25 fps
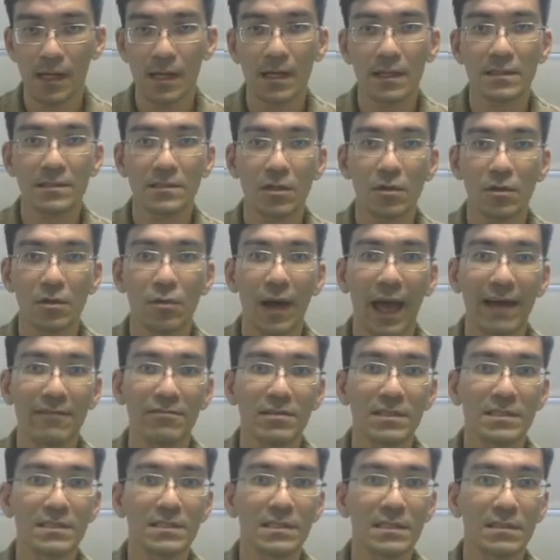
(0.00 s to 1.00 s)
So
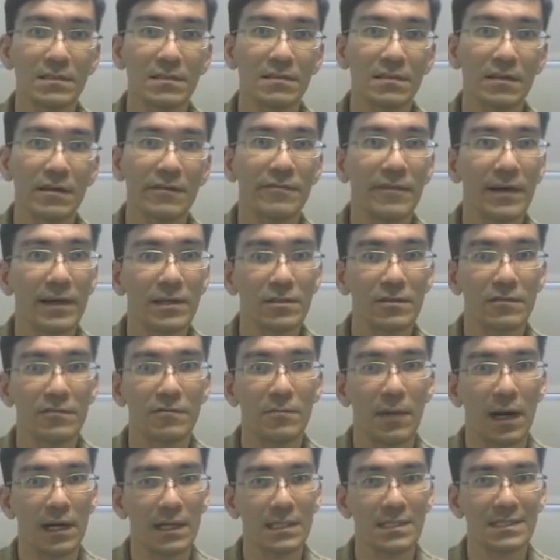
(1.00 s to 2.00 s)
having seen the effect of
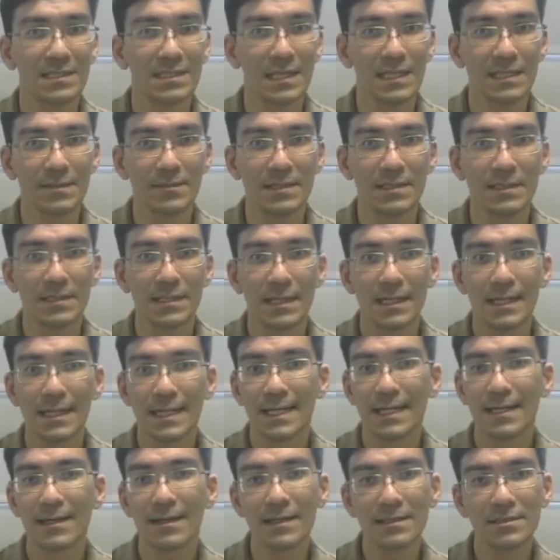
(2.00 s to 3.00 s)
market sentiments,
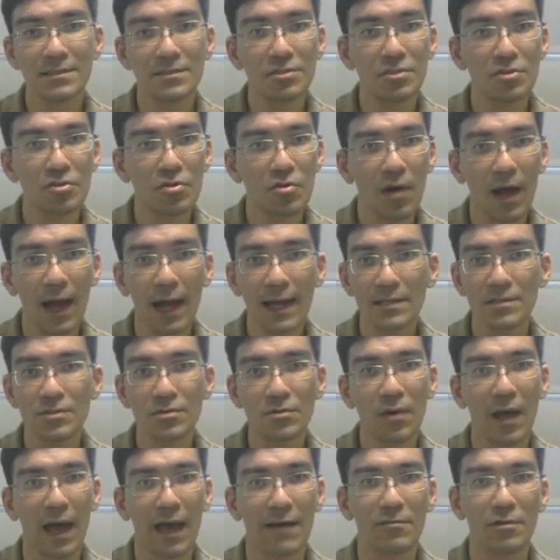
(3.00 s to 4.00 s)
let's try
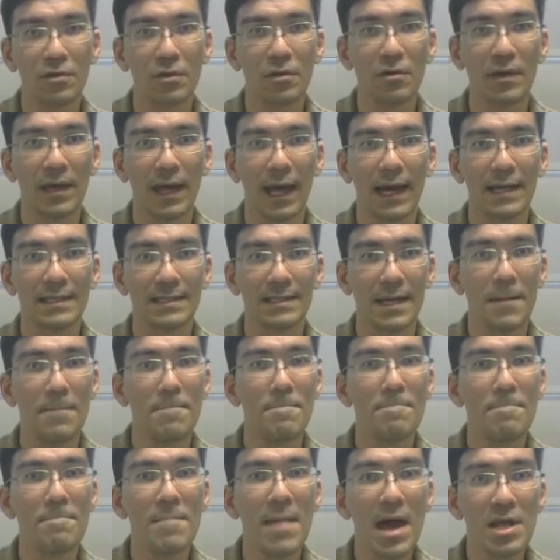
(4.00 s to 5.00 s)
to have a look at a
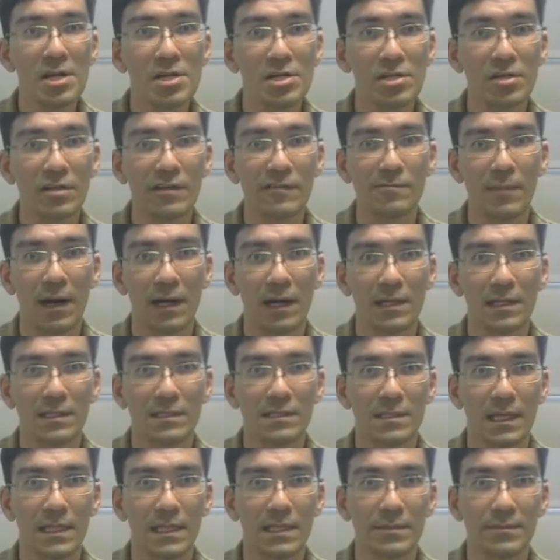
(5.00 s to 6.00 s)
measure of market
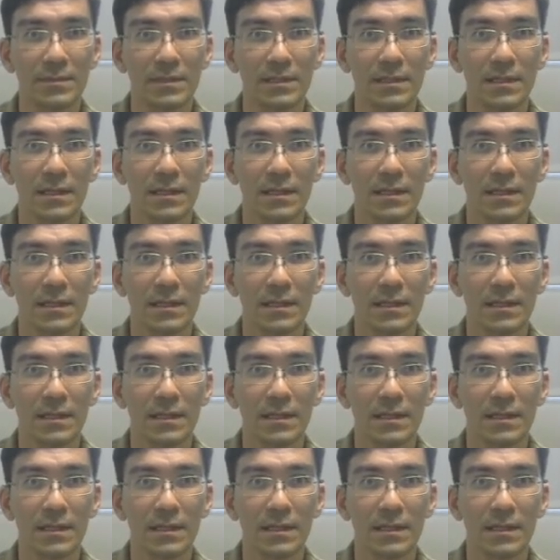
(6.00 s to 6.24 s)
sentiment